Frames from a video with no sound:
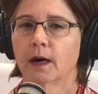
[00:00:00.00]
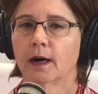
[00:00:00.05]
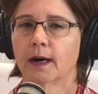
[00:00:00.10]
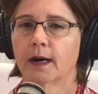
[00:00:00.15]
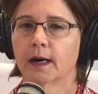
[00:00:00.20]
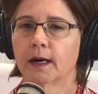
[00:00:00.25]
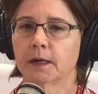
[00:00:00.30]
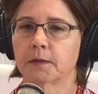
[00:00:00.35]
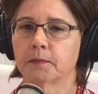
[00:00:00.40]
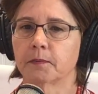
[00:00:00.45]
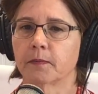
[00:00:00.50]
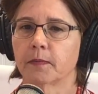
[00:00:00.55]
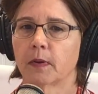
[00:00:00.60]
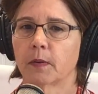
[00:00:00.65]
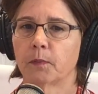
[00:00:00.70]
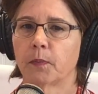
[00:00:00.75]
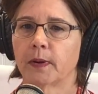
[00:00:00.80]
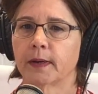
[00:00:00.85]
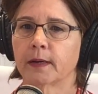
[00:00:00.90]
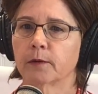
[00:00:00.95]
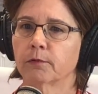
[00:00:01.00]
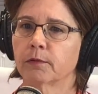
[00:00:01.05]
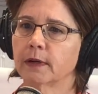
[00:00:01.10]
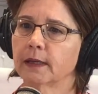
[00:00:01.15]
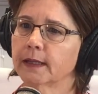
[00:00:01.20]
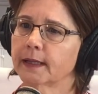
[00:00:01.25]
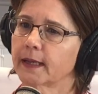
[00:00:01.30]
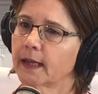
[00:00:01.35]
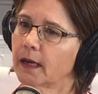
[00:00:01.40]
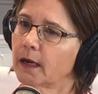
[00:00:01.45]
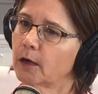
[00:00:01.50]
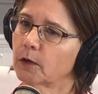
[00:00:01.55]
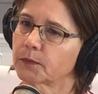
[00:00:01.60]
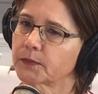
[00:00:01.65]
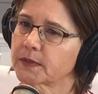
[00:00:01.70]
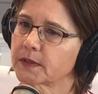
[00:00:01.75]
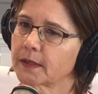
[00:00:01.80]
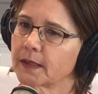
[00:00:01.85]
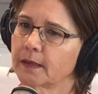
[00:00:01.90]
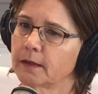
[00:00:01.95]
But it really
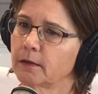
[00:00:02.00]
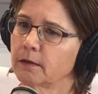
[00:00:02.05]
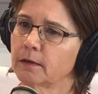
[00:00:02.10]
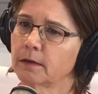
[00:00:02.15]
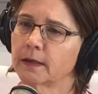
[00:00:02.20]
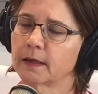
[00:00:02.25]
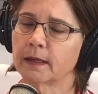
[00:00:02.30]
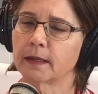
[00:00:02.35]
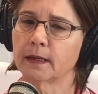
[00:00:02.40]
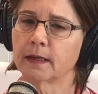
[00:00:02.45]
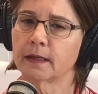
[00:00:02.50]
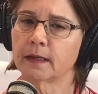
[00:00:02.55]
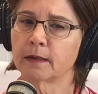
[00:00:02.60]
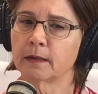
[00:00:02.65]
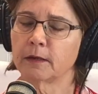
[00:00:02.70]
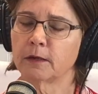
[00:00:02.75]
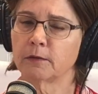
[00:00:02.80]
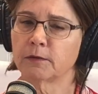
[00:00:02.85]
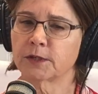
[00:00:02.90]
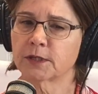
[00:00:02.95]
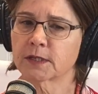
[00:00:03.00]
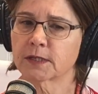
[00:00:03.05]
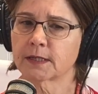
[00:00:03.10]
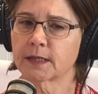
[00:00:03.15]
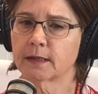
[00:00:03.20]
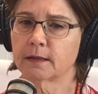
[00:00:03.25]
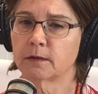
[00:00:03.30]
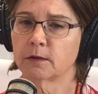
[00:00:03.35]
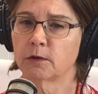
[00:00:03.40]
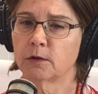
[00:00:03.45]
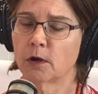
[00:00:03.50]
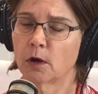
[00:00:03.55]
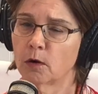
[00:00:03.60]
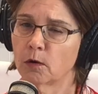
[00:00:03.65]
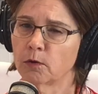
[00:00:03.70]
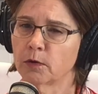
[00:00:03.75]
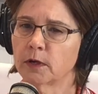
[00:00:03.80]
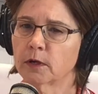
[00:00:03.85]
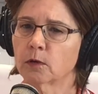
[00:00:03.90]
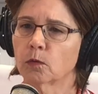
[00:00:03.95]
helped. And you just
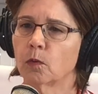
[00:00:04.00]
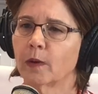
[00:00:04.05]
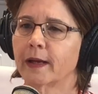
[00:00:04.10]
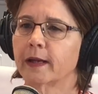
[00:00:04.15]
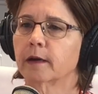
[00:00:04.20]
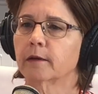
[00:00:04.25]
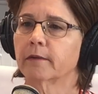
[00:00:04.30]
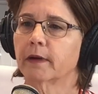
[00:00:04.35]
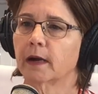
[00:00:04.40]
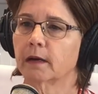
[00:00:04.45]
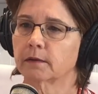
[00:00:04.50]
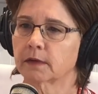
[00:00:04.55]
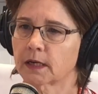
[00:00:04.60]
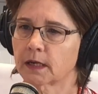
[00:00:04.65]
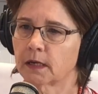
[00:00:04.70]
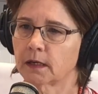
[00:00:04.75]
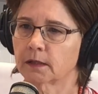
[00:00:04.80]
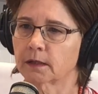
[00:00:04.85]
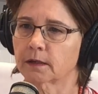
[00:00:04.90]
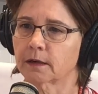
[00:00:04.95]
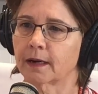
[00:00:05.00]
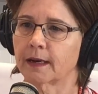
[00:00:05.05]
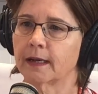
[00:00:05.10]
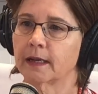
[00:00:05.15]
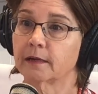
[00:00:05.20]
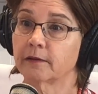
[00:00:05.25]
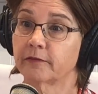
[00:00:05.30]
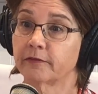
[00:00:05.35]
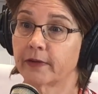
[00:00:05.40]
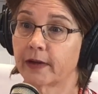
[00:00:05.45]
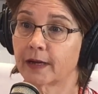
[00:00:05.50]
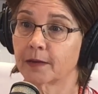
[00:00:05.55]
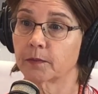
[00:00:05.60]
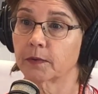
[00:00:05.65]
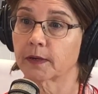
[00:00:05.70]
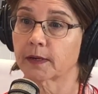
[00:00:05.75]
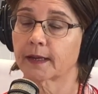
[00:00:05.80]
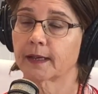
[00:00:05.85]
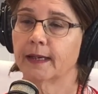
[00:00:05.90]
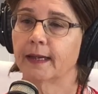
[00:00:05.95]
know your way around color and
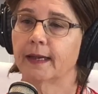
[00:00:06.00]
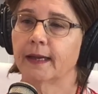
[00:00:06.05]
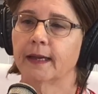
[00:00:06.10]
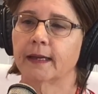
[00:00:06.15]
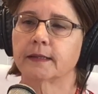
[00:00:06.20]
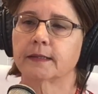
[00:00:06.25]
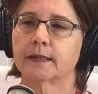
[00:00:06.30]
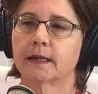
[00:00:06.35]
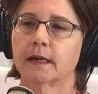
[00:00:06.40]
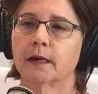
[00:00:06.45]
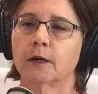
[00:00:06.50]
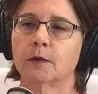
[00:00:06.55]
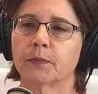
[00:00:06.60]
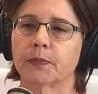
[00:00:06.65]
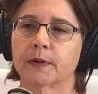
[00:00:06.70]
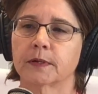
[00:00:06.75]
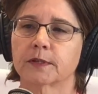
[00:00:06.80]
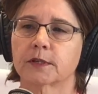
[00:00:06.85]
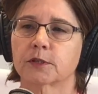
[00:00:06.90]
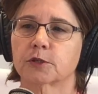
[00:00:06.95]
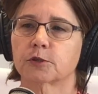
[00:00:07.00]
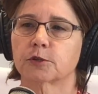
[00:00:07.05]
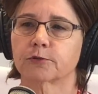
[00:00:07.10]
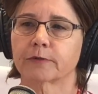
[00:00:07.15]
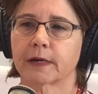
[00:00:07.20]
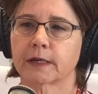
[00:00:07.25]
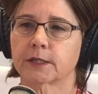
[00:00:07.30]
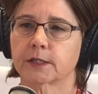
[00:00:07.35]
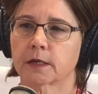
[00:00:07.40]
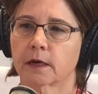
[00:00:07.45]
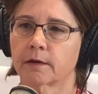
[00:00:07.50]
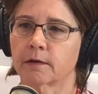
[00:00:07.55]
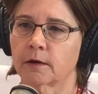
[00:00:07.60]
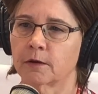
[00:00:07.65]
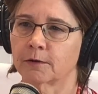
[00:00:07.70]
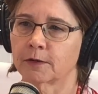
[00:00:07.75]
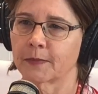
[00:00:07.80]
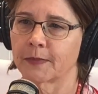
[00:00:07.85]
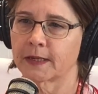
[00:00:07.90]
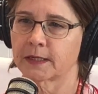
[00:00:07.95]
fabric and to help us stretch our
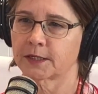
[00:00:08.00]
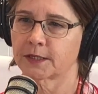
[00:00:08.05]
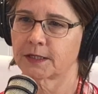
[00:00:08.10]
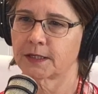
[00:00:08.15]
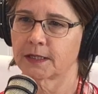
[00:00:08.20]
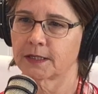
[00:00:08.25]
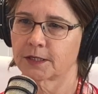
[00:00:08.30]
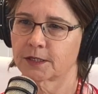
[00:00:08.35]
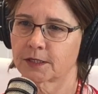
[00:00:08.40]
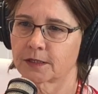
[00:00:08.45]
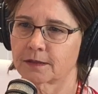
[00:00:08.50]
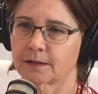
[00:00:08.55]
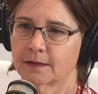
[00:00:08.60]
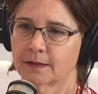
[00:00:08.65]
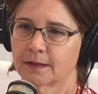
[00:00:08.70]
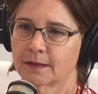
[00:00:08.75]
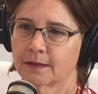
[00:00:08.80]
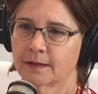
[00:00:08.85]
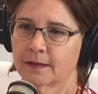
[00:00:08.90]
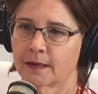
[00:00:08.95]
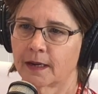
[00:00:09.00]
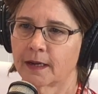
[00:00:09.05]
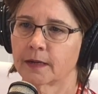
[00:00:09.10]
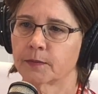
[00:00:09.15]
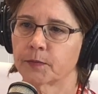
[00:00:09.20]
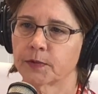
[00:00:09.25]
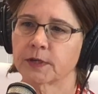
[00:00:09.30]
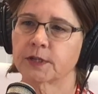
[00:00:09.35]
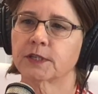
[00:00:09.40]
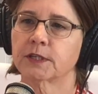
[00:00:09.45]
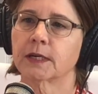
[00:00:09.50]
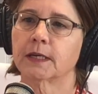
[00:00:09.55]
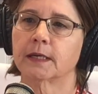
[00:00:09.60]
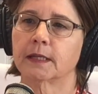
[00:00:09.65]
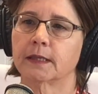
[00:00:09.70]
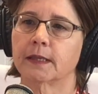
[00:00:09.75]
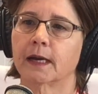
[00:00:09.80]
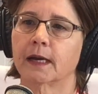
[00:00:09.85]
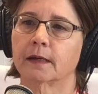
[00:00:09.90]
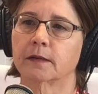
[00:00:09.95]
own imagination. I
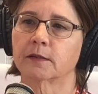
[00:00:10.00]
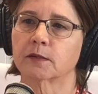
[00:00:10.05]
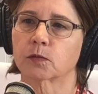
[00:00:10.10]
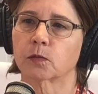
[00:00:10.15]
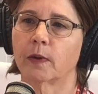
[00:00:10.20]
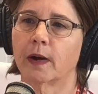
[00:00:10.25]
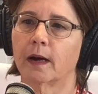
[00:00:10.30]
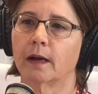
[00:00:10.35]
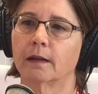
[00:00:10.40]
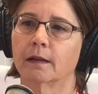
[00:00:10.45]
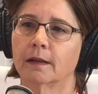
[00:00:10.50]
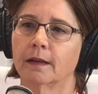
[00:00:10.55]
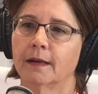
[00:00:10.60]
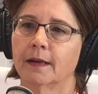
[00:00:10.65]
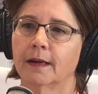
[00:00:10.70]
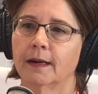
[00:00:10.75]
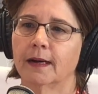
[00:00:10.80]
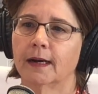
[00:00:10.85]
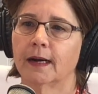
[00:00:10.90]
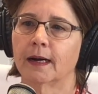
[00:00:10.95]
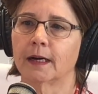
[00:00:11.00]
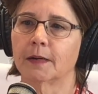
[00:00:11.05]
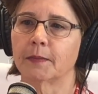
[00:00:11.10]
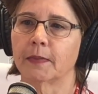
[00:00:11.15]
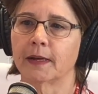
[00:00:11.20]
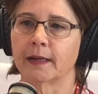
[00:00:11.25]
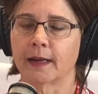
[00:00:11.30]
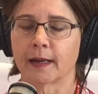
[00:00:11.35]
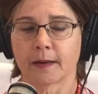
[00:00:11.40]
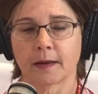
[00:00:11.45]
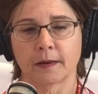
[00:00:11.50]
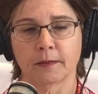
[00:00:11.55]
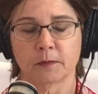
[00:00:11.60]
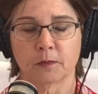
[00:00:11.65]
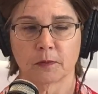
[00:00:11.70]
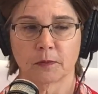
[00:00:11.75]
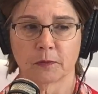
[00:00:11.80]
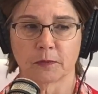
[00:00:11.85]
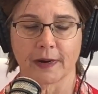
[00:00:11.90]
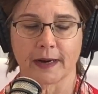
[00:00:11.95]
appreciated that as well. And
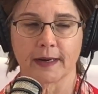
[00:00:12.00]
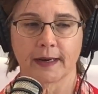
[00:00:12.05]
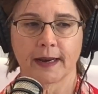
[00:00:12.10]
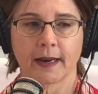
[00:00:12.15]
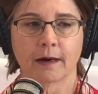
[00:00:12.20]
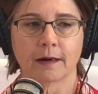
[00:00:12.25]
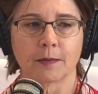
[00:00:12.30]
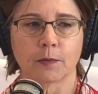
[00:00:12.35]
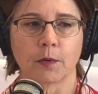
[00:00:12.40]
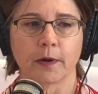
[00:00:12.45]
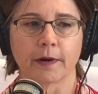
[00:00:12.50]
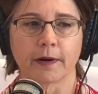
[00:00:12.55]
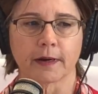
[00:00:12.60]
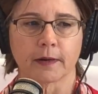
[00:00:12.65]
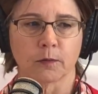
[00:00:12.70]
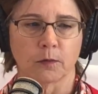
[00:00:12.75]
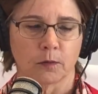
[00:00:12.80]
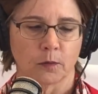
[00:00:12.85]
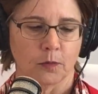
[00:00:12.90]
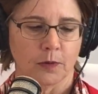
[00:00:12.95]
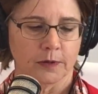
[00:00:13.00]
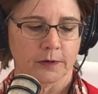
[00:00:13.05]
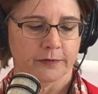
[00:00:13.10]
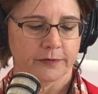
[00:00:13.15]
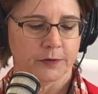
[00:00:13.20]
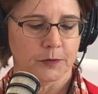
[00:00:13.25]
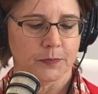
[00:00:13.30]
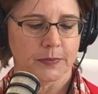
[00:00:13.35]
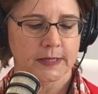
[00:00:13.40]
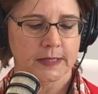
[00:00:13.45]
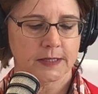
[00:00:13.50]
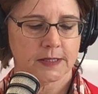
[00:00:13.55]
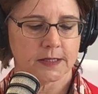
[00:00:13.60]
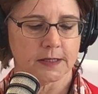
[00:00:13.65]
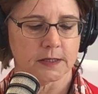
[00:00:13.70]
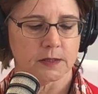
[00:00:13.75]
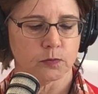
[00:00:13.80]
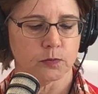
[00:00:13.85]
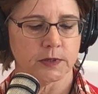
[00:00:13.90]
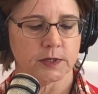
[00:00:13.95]
right now I'm wearing one of your
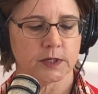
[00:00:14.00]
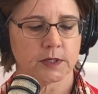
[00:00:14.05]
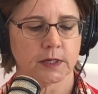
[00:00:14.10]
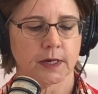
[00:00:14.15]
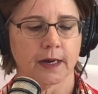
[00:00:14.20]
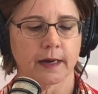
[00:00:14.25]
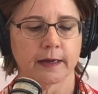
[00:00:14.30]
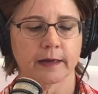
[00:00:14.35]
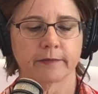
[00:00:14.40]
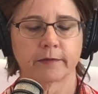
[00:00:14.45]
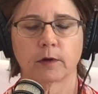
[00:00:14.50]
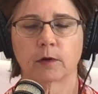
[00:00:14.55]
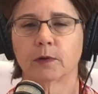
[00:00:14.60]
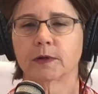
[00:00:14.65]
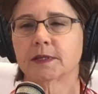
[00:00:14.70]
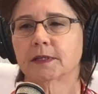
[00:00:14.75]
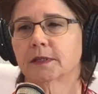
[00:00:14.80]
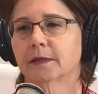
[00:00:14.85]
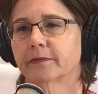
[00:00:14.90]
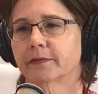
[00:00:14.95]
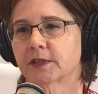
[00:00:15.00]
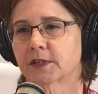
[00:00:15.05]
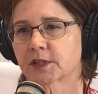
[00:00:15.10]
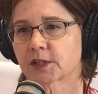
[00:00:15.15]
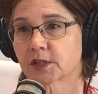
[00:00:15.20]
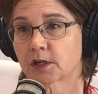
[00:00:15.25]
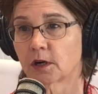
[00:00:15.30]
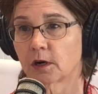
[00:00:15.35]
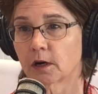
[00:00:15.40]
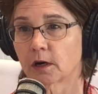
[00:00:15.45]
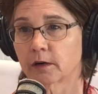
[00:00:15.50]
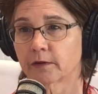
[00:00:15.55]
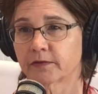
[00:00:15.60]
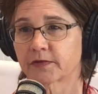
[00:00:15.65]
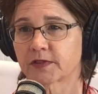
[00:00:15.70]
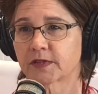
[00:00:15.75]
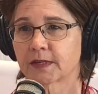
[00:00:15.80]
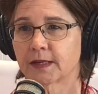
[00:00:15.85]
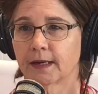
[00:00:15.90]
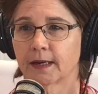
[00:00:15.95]
pieces, which I have always loved the
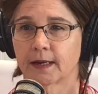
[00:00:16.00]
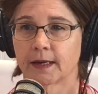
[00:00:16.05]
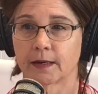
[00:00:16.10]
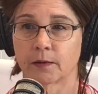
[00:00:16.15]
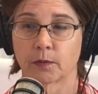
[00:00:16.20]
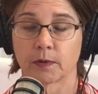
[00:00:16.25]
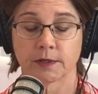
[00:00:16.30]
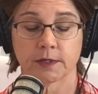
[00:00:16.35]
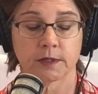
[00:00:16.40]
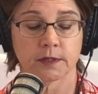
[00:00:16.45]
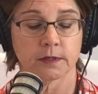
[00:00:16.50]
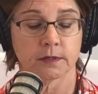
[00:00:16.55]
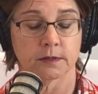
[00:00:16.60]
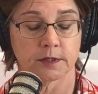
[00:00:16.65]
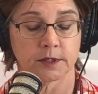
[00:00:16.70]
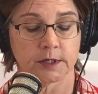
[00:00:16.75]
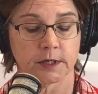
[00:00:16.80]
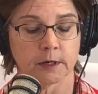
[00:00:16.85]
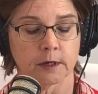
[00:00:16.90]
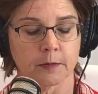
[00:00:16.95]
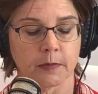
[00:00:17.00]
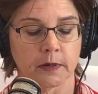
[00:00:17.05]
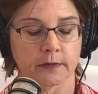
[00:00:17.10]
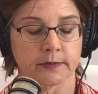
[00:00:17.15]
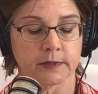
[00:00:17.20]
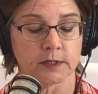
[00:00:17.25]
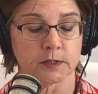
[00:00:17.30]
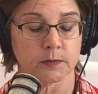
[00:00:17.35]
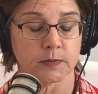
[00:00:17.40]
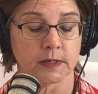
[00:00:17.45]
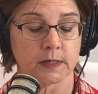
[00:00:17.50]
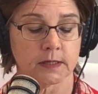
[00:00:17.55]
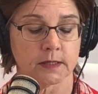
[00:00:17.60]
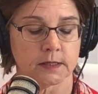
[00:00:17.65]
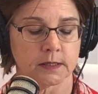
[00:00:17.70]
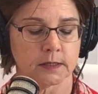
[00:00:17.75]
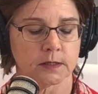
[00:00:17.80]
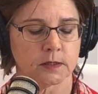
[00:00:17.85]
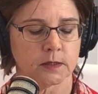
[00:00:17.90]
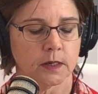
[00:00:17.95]
scarves. And I want you to share about this
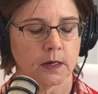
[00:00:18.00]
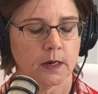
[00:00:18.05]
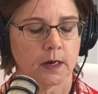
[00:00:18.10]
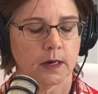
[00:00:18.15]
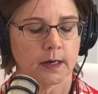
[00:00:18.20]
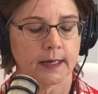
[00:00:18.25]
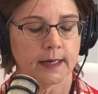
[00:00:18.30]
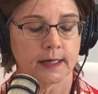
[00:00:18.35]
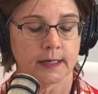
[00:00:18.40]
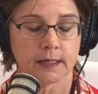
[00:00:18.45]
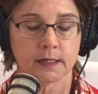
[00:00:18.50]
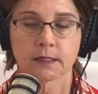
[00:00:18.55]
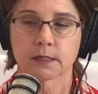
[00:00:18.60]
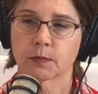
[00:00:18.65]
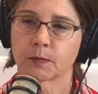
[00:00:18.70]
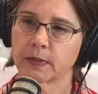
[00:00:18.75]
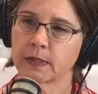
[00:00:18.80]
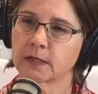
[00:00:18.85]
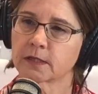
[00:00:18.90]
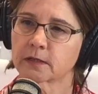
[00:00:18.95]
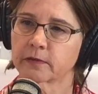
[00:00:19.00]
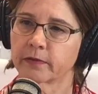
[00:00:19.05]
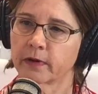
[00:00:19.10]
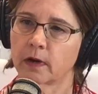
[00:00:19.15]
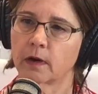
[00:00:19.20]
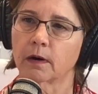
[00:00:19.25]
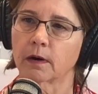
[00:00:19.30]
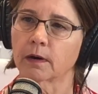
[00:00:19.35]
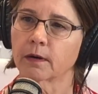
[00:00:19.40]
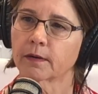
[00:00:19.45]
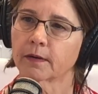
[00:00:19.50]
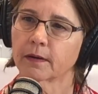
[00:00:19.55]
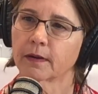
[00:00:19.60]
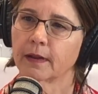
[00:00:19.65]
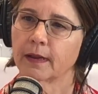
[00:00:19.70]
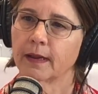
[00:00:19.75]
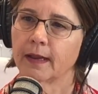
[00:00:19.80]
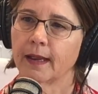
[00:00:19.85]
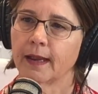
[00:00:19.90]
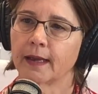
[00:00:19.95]
because it is a piece of art
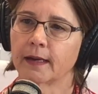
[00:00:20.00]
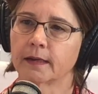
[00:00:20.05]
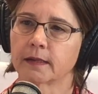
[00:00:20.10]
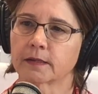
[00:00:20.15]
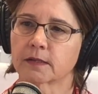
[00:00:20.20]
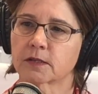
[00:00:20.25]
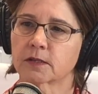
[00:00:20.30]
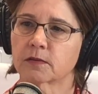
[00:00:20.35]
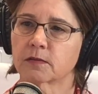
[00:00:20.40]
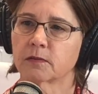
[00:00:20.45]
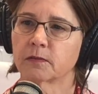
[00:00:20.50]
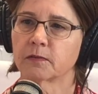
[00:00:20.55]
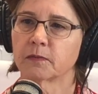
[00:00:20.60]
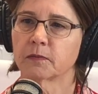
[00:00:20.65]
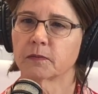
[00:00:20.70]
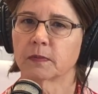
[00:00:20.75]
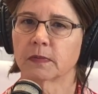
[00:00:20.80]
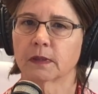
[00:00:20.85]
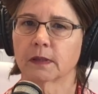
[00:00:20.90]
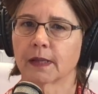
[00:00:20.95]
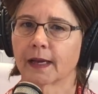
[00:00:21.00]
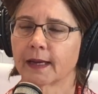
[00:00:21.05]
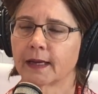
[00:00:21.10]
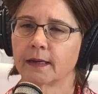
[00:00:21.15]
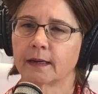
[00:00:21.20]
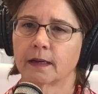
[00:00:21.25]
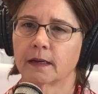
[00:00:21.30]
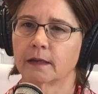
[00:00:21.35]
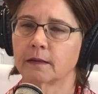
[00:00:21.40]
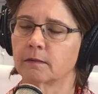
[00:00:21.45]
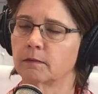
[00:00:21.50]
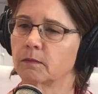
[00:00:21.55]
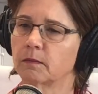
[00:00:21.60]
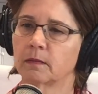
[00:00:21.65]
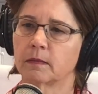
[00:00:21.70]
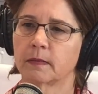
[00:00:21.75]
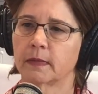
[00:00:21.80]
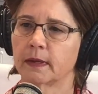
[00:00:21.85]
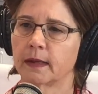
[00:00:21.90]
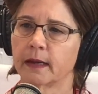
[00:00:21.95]
and it's light and
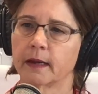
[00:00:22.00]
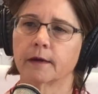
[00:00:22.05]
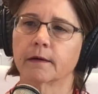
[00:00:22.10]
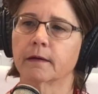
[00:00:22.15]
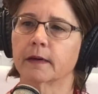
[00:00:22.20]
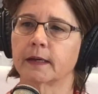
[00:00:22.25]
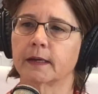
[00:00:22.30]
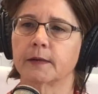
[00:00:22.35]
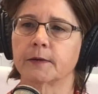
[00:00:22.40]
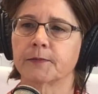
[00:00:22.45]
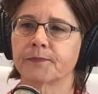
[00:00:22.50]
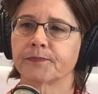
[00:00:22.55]
airy.